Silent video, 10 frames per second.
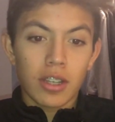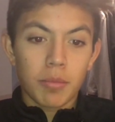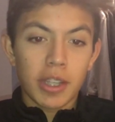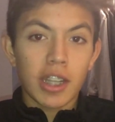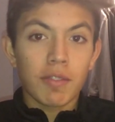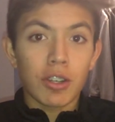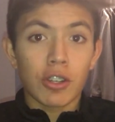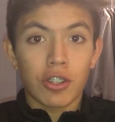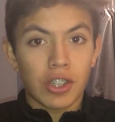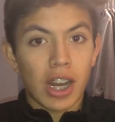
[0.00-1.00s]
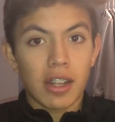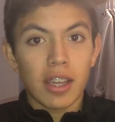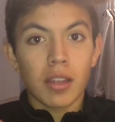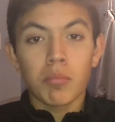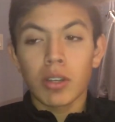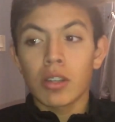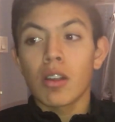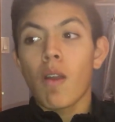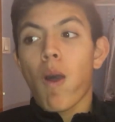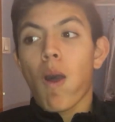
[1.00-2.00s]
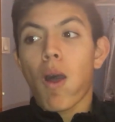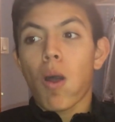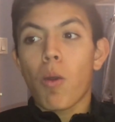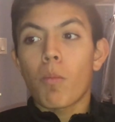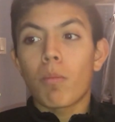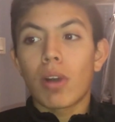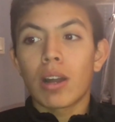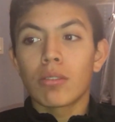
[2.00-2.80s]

Um, I haven't heard of Shattuck yet, but um,